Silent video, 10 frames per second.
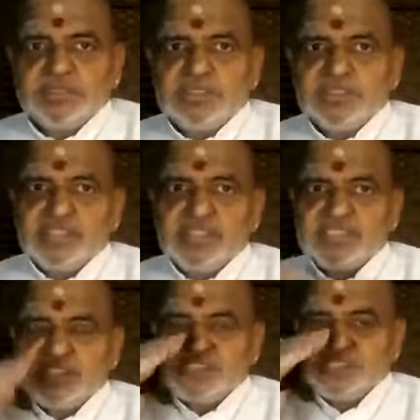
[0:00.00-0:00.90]
the
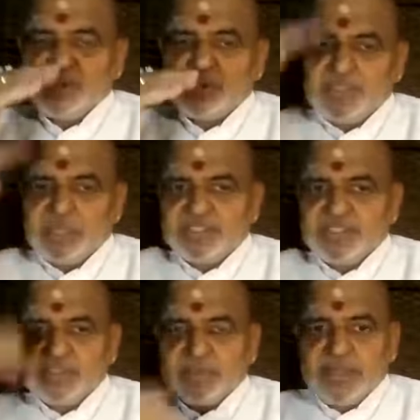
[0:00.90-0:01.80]
senses not
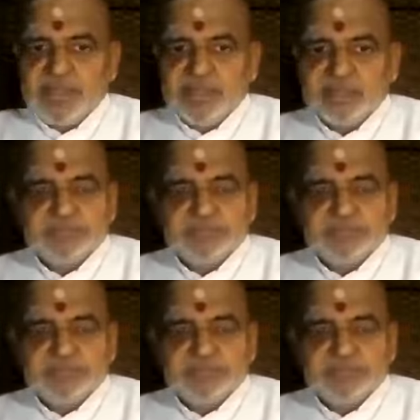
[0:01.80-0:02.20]
directing the mind